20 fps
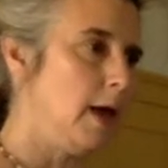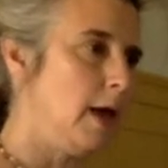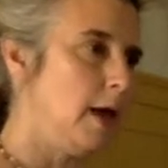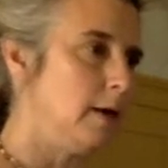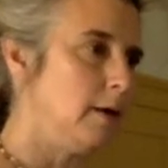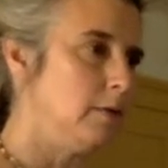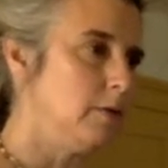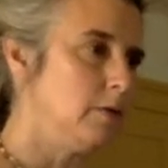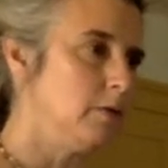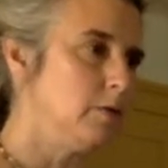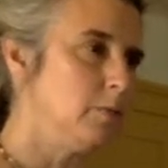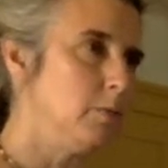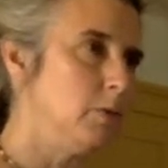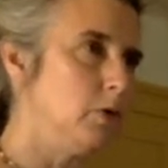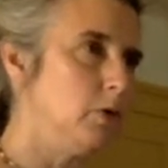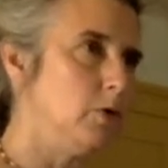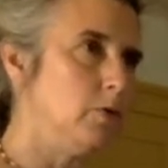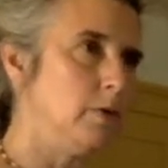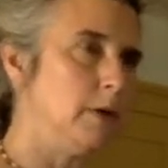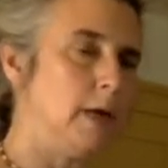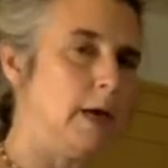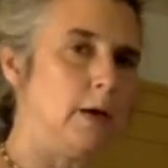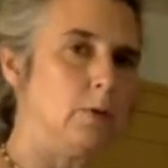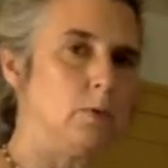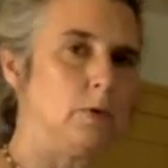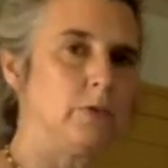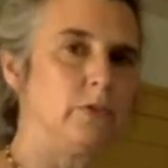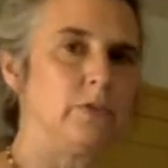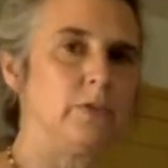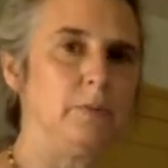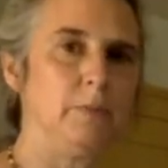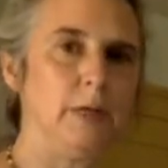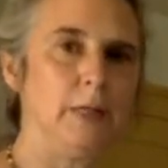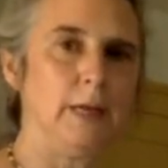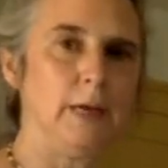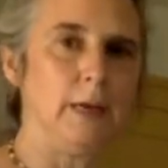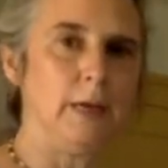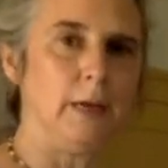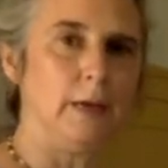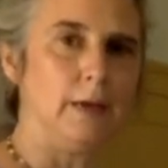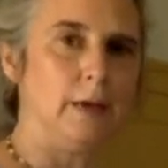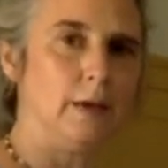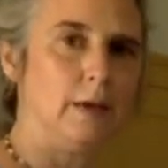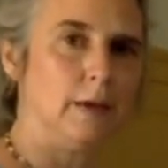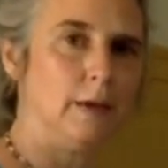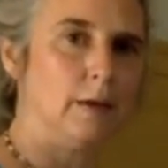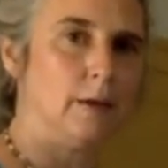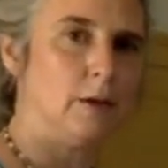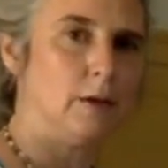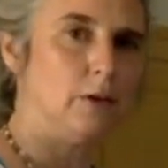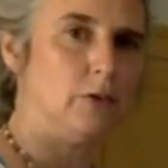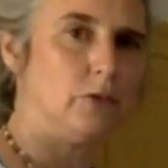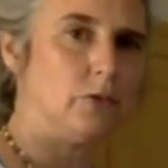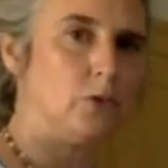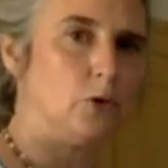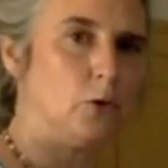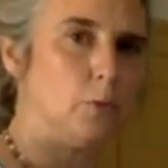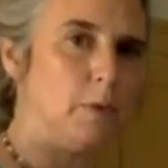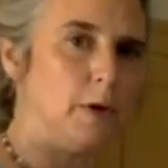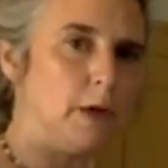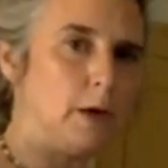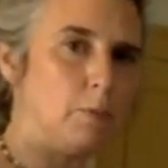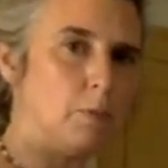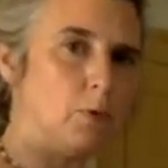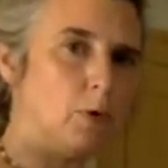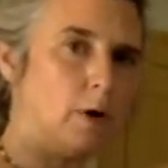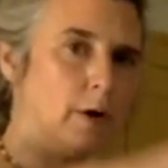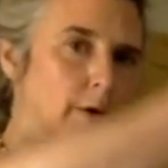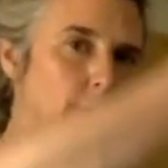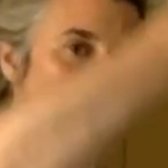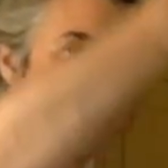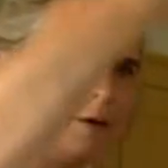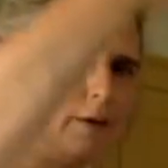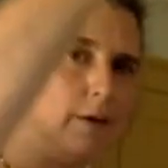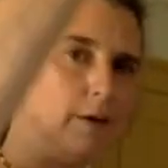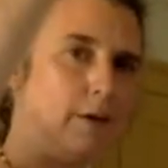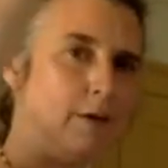And in this move, again, we're simulating scooping up water